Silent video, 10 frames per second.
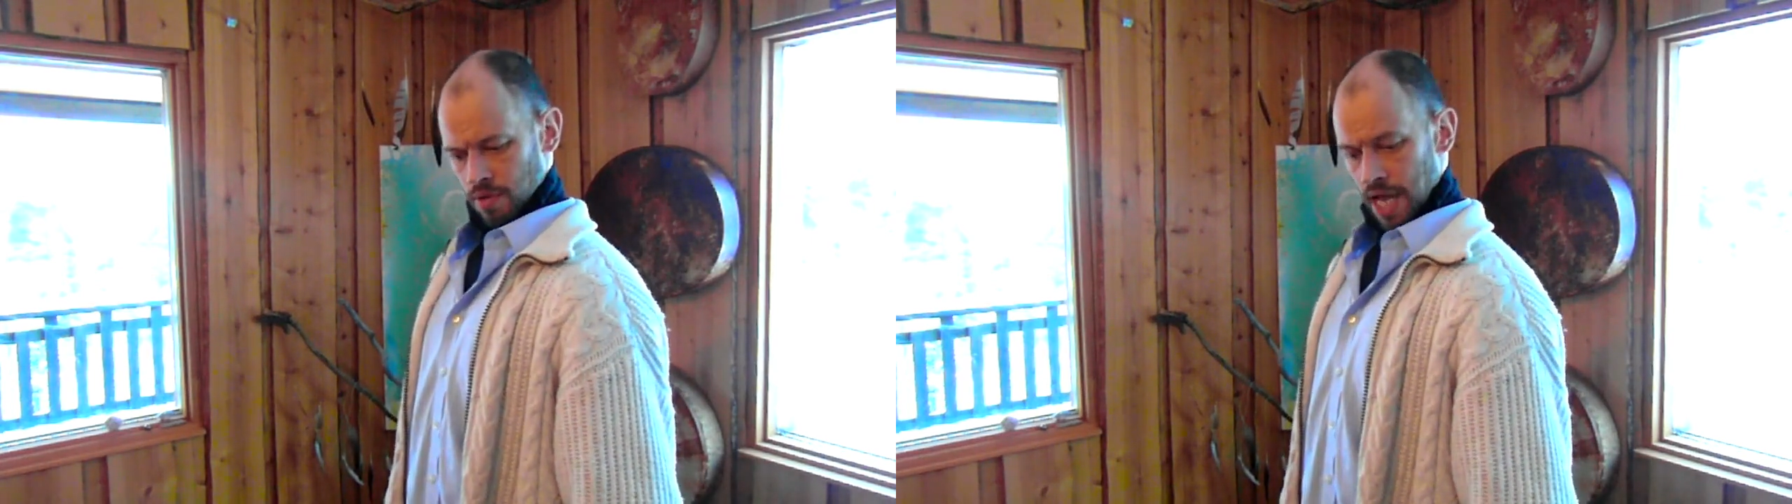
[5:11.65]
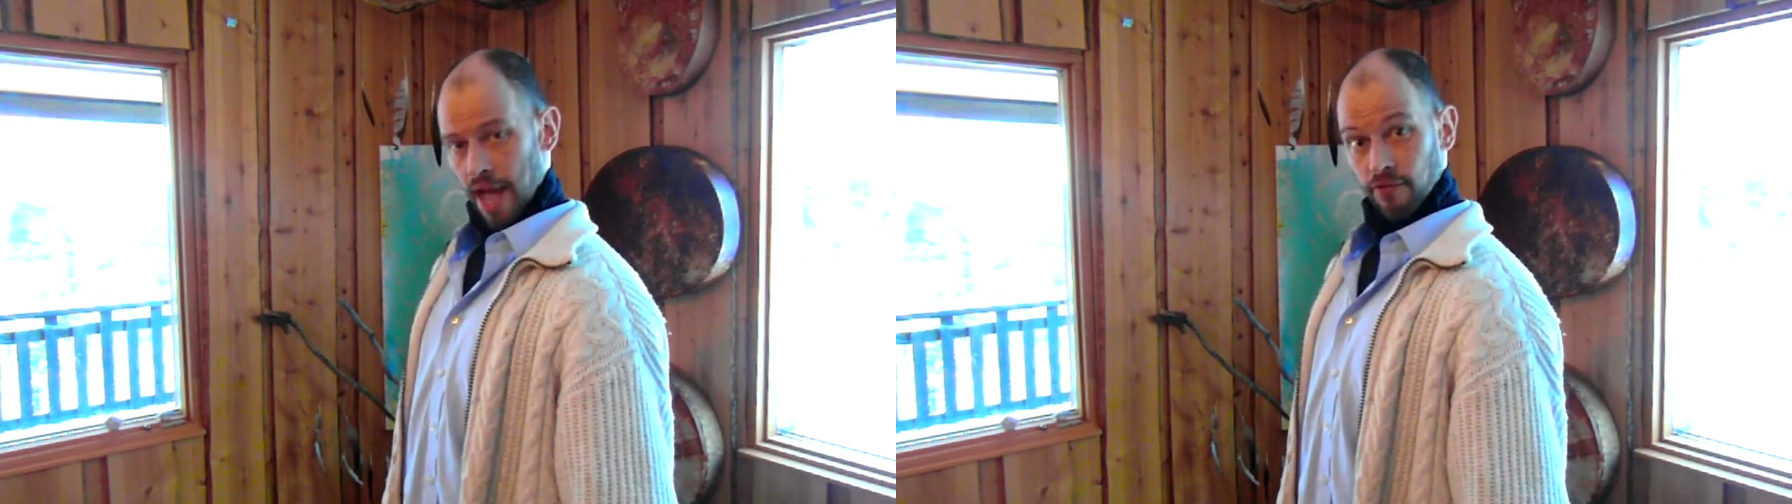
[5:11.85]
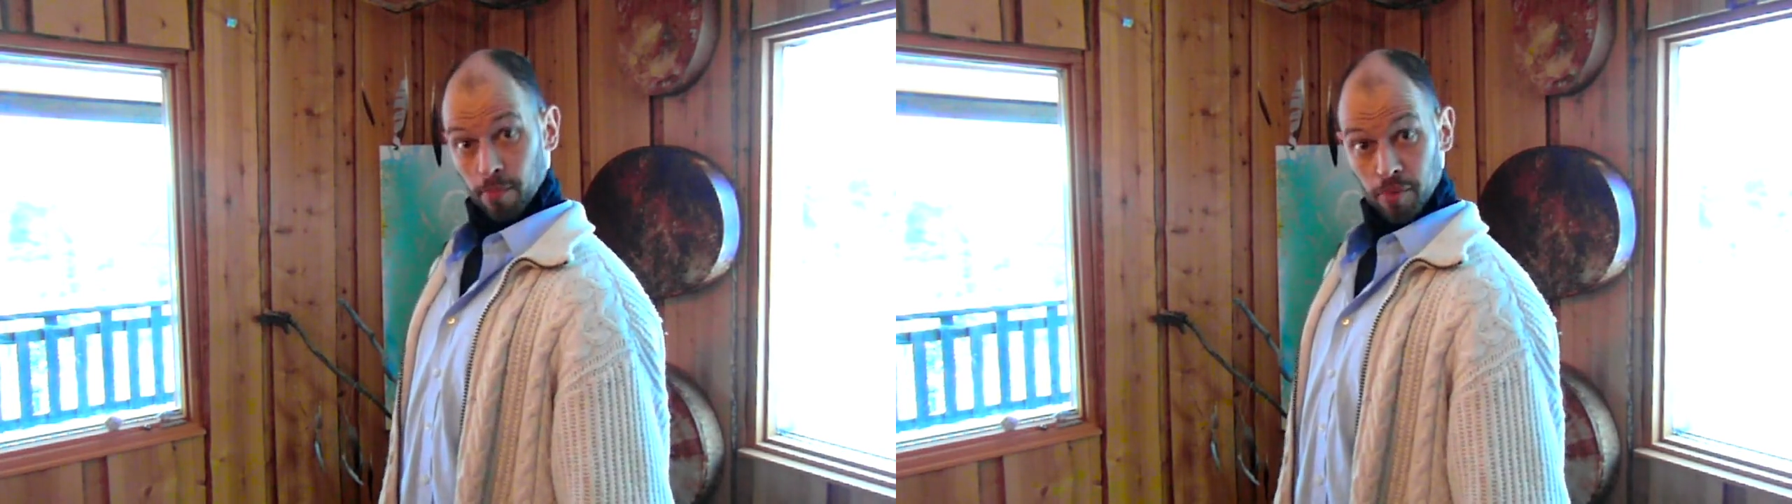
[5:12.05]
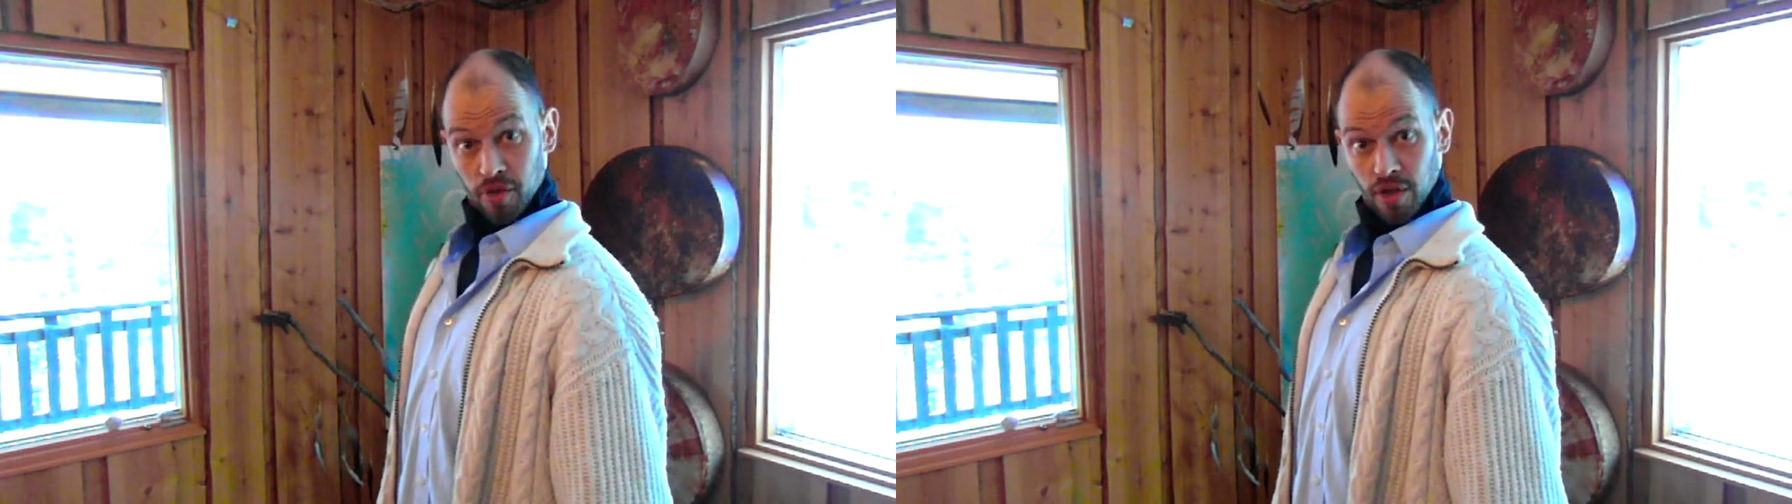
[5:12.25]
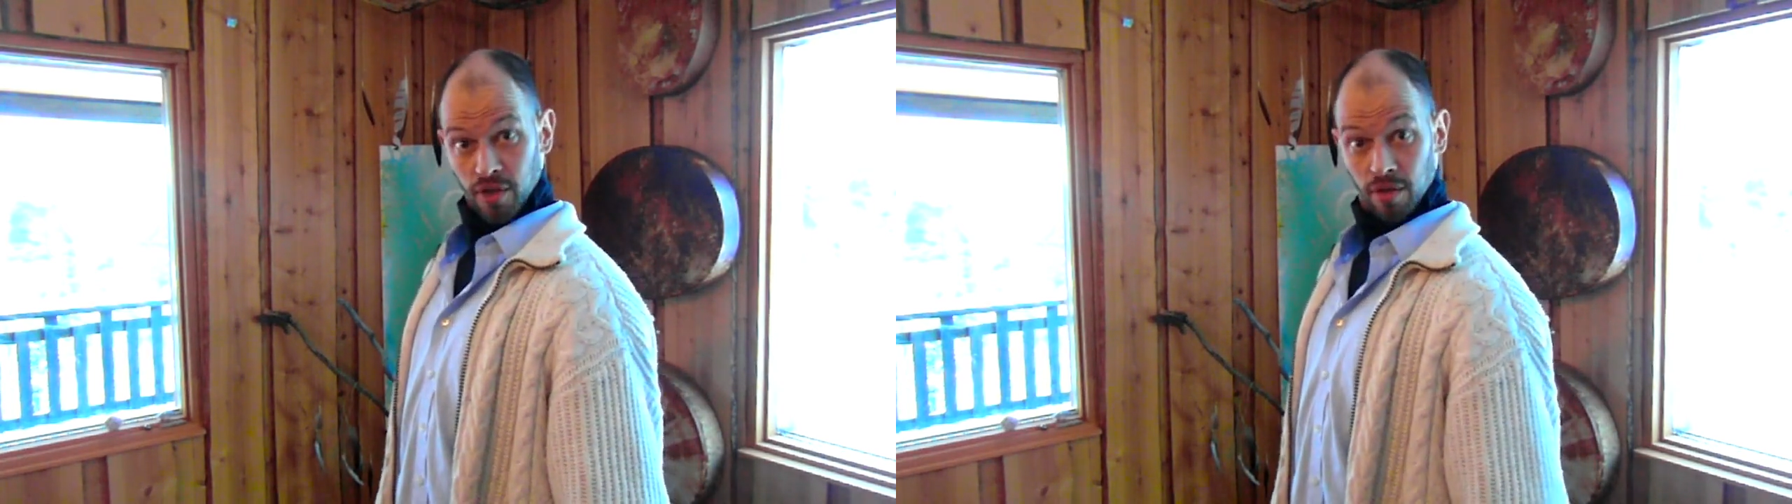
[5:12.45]
have a
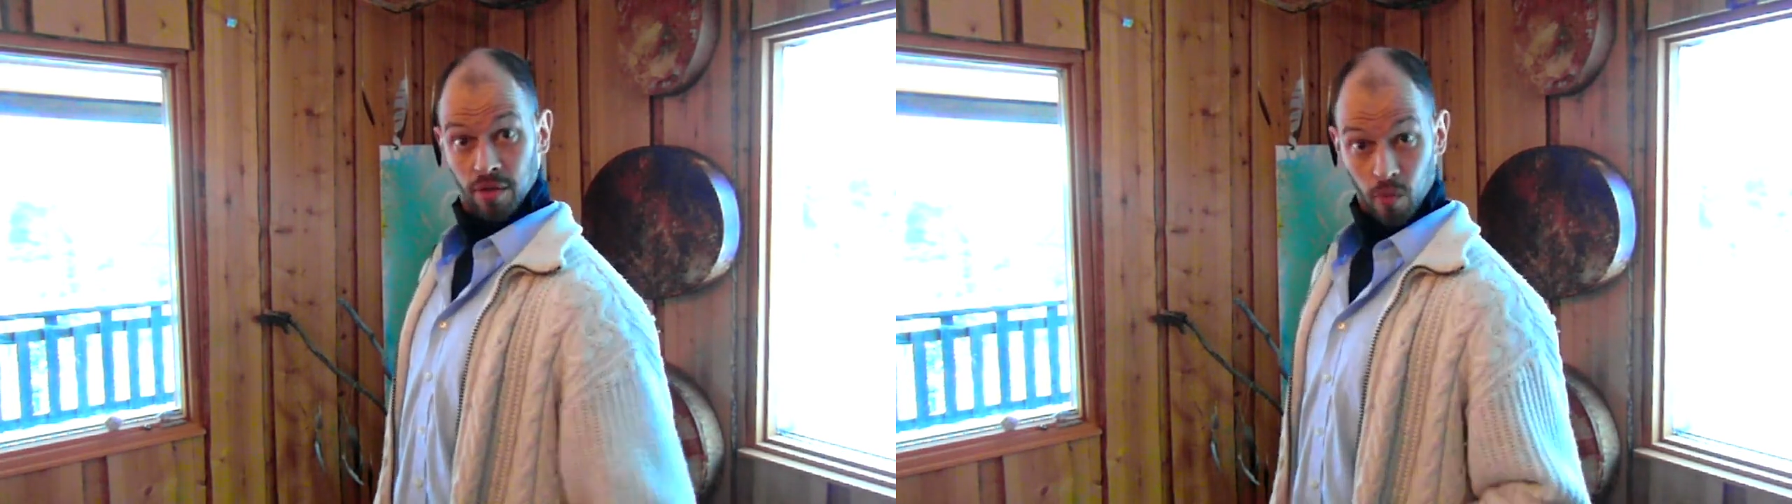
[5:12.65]
position